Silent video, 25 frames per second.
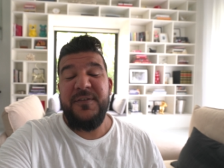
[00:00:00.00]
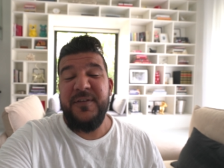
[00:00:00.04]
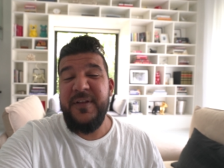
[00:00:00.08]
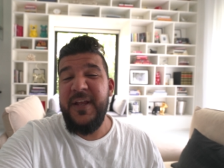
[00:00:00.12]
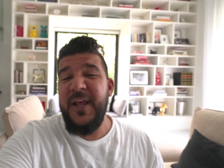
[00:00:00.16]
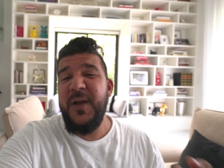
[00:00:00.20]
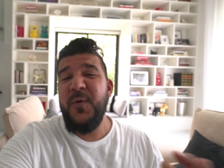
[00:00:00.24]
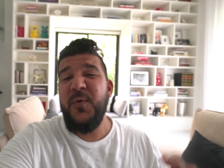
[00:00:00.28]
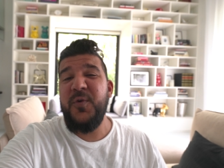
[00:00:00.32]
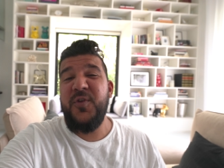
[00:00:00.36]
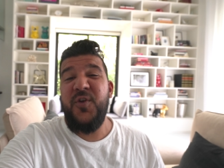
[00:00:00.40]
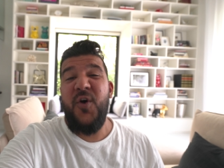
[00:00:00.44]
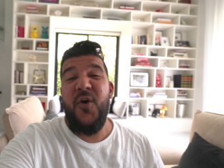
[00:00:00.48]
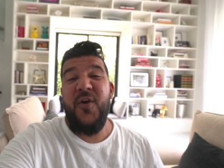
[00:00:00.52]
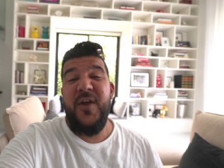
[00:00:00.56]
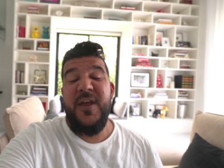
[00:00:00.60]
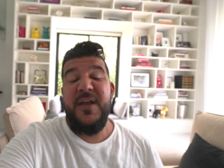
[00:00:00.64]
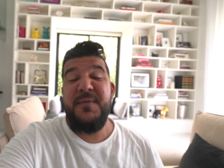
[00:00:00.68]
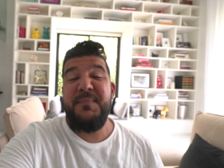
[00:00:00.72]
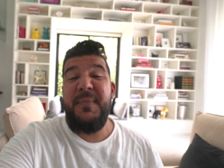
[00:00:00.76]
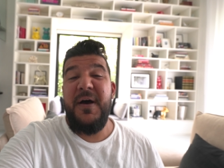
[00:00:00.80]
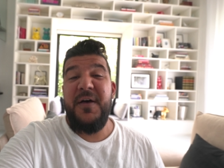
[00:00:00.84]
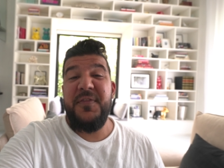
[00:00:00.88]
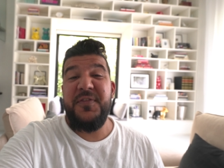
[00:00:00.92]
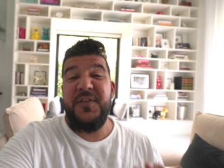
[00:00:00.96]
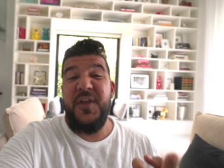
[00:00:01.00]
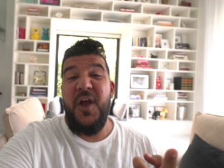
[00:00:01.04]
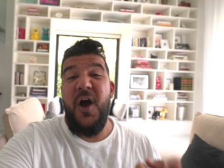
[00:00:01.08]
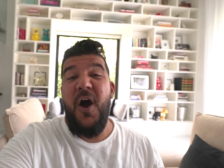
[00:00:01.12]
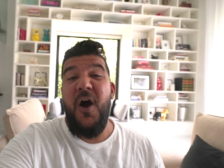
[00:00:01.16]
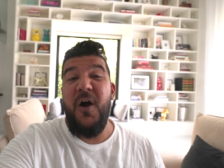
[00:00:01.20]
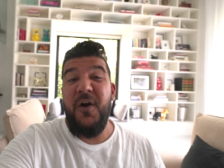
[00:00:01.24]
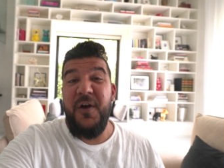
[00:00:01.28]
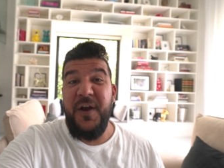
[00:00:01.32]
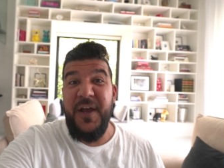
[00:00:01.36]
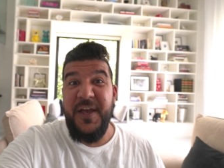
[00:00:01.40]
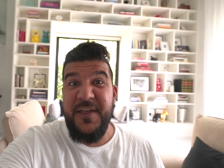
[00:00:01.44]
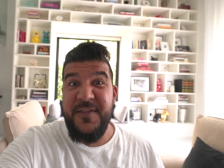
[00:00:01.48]
Today we're talking about the
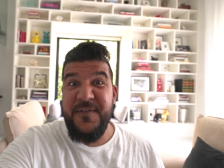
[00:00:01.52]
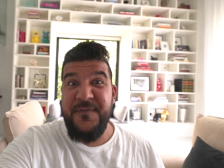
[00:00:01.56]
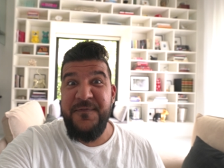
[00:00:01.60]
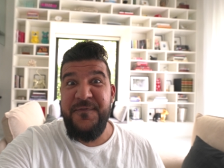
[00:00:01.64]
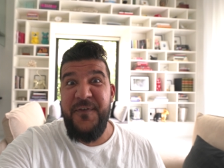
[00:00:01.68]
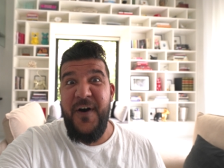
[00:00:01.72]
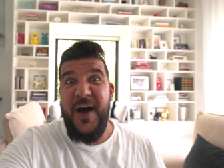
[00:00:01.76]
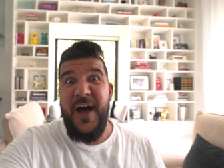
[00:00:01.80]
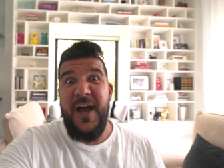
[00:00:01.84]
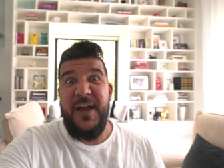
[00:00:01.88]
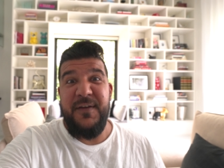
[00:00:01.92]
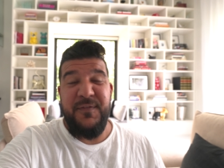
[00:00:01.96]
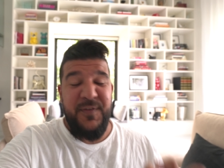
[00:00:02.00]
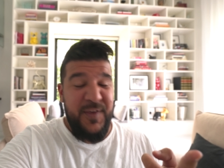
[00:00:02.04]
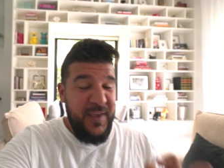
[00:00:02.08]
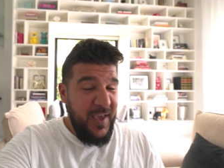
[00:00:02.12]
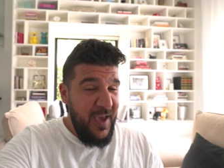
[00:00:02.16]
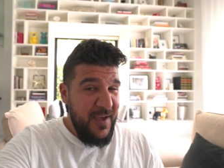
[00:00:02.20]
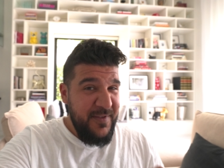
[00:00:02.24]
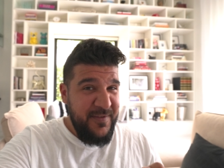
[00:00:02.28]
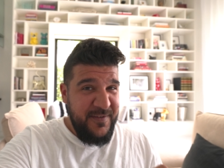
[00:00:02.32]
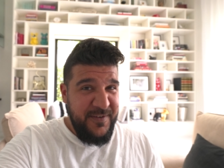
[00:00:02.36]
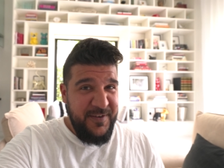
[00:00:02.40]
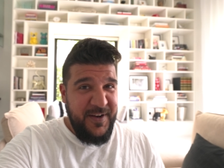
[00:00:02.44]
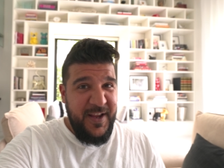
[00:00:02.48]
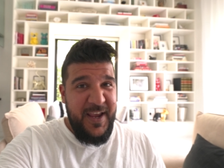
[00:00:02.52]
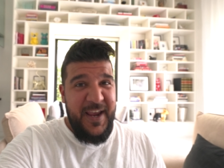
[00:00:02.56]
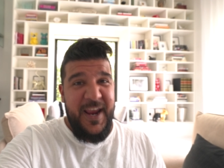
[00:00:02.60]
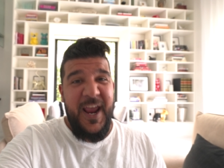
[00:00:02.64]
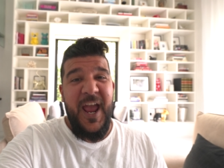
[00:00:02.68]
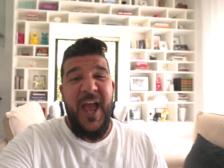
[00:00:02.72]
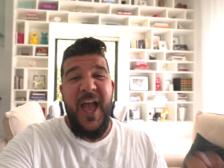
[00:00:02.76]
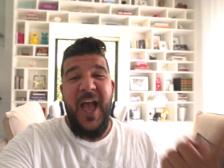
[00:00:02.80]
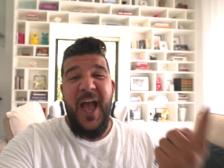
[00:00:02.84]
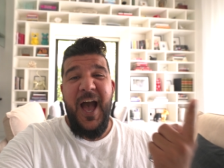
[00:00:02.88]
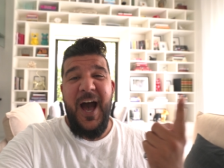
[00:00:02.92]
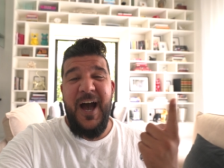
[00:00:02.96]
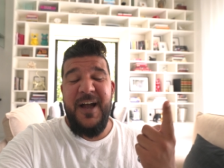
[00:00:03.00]
RS5. Yesterday
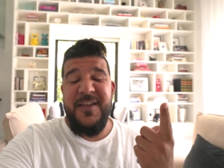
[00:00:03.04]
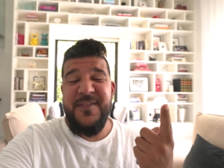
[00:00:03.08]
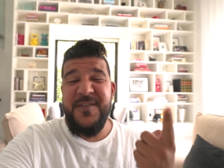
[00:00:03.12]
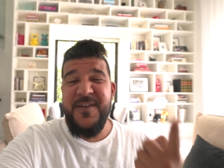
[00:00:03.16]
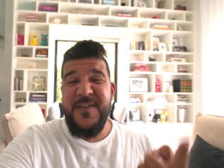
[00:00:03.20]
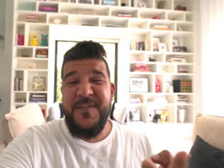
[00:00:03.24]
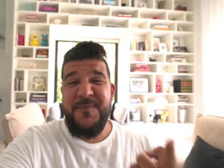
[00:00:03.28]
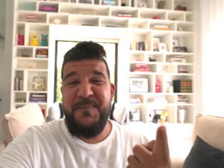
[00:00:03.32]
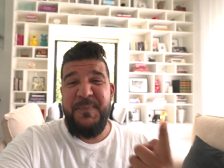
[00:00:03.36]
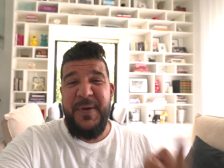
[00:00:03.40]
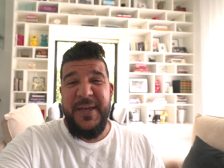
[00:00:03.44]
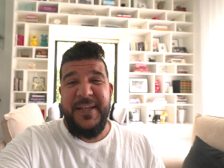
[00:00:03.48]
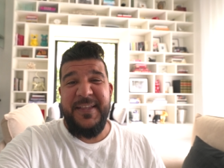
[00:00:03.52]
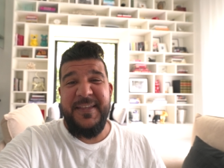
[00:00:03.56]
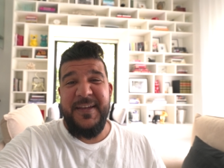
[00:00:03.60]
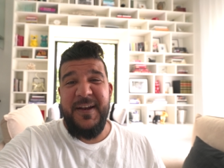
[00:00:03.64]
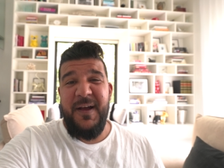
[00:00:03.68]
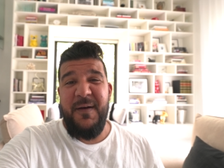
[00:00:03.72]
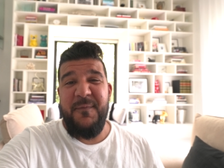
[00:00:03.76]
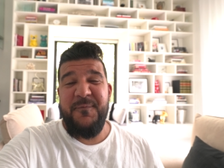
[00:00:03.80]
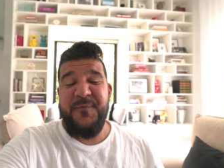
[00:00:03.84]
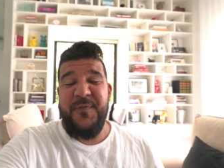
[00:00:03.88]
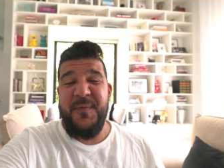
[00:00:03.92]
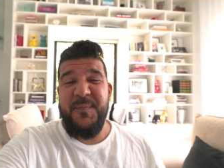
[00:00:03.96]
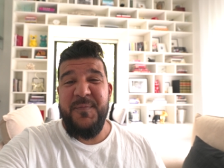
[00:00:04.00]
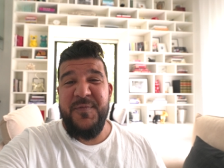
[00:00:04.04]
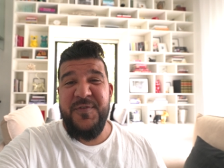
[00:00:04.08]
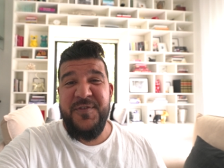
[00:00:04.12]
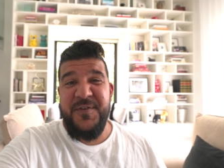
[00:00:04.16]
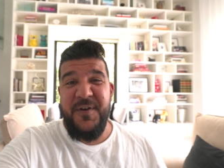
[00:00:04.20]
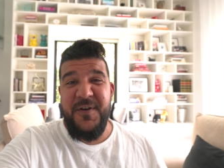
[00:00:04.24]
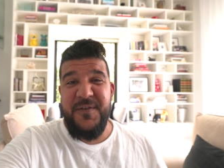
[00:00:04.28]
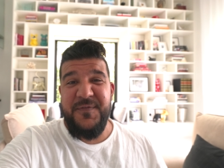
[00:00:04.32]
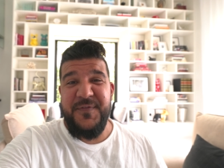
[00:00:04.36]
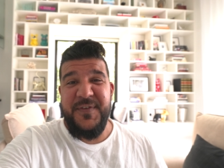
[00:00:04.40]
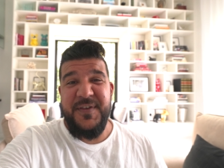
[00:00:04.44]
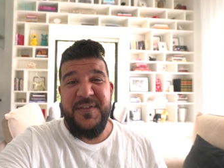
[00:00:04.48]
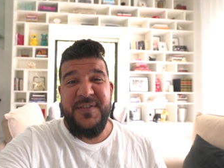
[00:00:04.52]
I just picked it up from
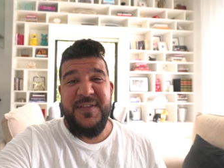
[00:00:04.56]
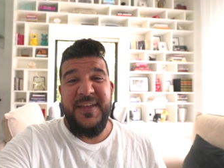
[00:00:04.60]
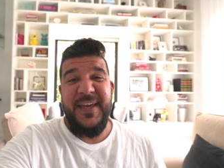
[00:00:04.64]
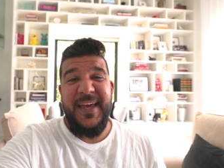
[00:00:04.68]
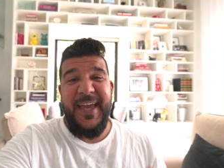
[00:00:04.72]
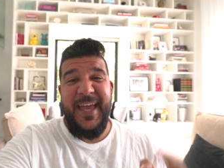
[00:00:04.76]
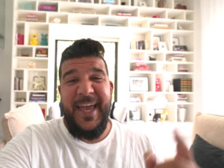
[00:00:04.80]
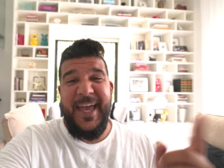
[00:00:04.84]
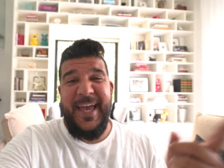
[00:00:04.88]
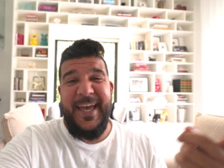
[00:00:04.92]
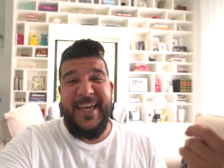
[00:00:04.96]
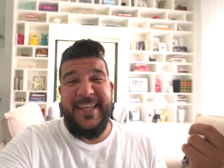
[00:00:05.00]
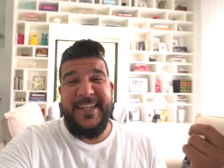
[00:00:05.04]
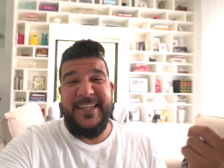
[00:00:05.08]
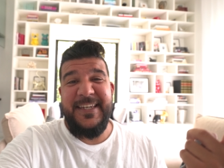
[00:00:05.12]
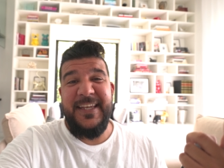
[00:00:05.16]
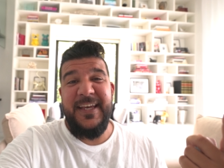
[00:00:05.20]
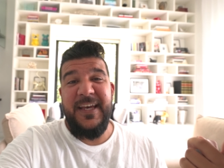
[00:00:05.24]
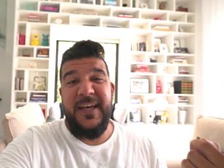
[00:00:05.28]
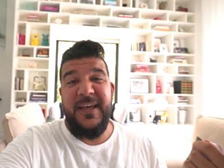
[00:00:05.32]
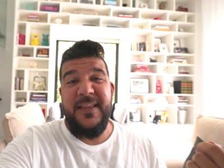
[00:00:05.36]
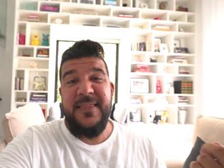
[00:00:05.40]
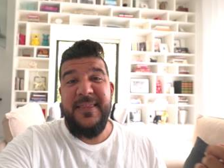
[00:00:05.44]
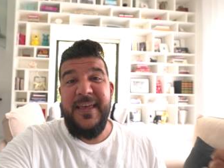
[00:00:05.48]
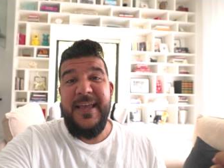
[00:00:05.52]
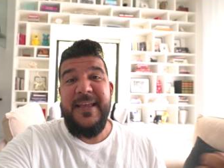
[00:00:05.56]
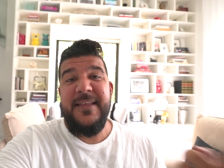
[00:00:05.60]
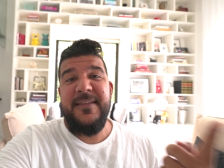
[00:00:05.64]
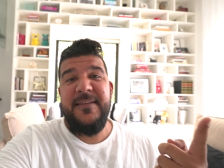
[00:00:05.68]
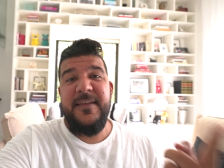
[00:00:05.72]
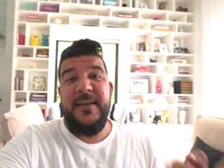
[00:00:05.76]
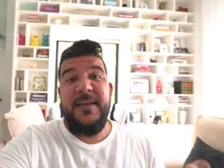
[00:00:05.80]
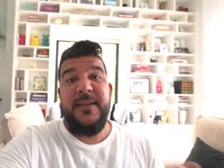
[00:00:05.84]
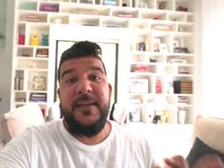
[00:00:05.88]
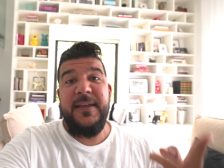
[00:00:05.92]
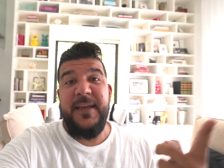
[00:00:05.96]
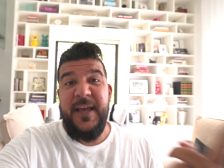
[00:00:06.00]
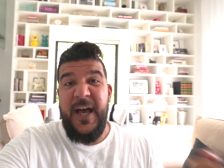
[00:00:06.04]
service and they
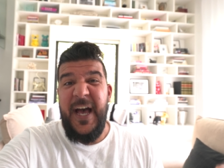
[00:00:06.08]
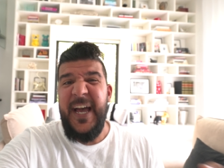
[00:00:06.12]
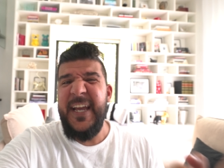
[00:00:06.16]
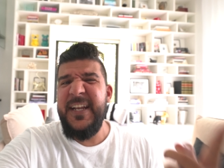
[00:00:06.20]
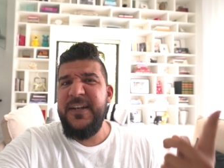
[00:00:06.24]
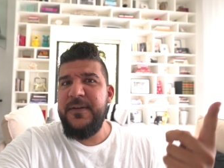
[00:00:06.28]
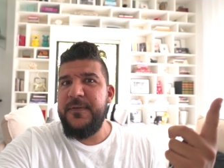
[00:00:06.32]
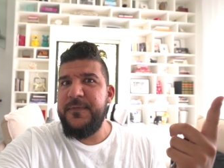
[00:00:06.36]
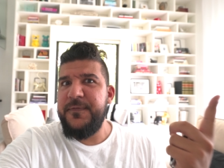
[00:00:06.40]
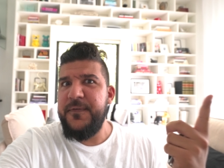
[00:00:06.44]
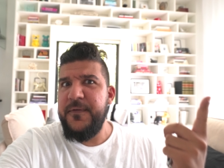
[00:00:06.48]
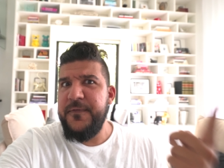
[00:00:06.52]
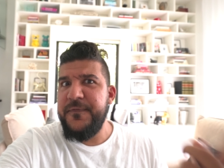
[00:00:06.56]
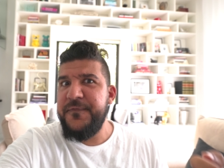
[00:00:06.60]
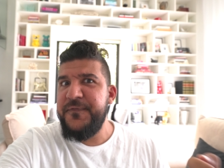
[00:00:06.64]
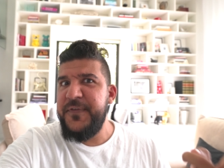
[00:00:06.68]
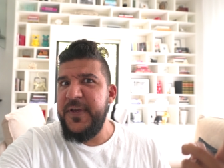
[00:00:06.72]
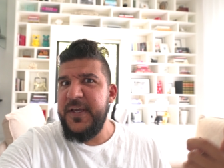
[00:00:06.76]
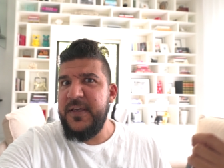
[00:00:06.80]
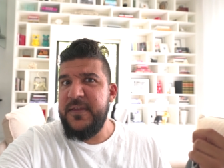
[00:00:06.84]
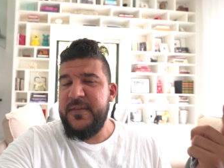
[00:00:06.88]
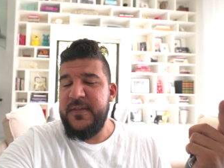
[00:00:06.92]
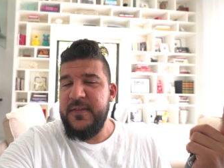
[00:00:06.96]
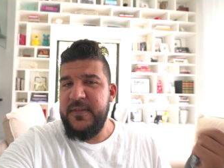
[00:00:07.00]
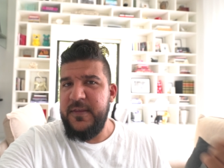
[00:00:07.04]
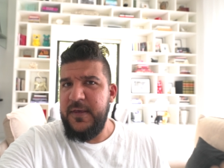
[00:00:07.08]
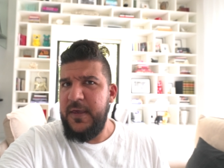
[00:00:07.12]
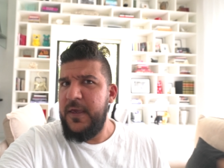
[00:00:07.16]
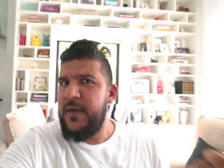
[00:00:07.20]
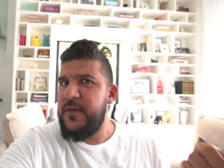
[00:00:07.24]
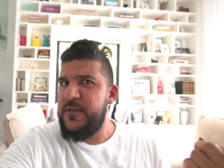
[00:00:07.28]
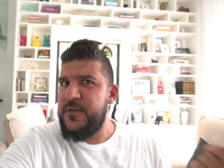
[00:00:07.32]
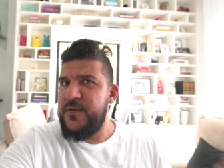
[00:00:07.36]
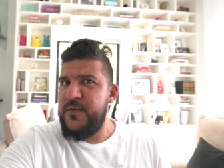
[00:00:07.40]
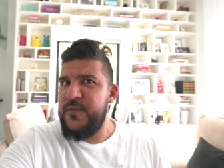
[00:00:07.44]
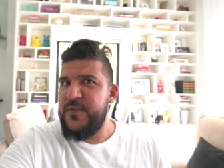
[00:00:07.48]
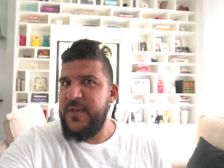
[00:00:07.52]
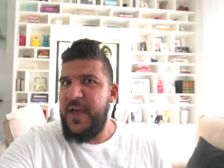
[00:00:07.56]
did kind of fix the
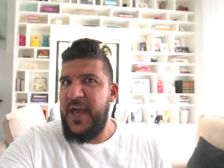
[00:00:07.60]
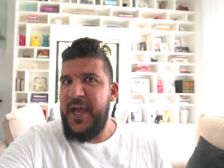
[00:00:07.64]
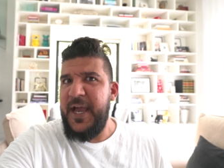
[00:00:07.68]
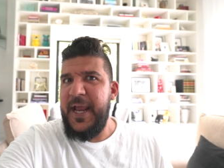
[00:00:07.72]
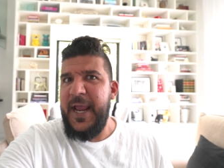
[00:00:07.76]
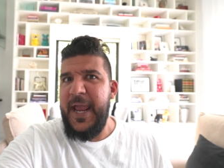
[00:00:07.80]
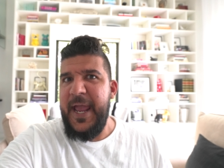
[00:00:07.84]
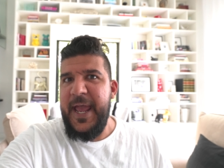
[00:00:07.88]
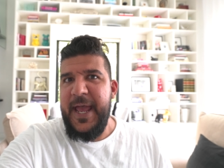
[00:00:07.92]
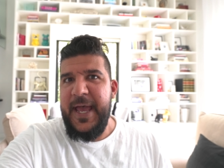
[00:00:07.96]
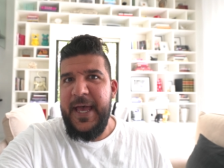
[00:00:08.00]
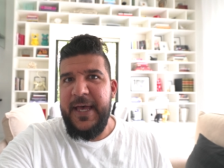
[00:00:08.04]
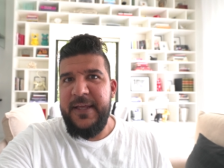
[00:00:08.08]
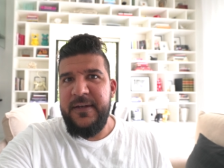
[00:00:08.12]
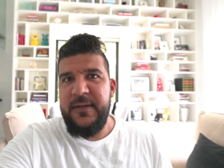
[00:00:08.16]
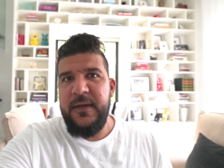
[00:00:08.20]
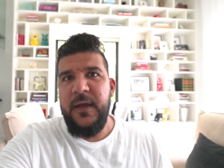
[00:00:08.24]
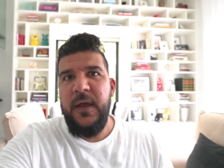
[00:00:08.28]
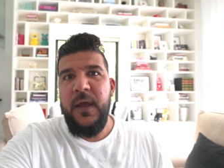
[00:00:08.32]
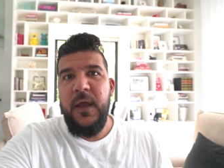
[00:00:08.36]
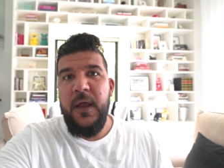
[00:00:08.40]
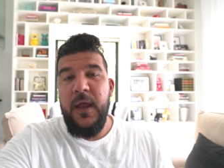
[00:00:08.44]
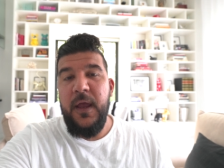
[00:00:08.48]
issues I had.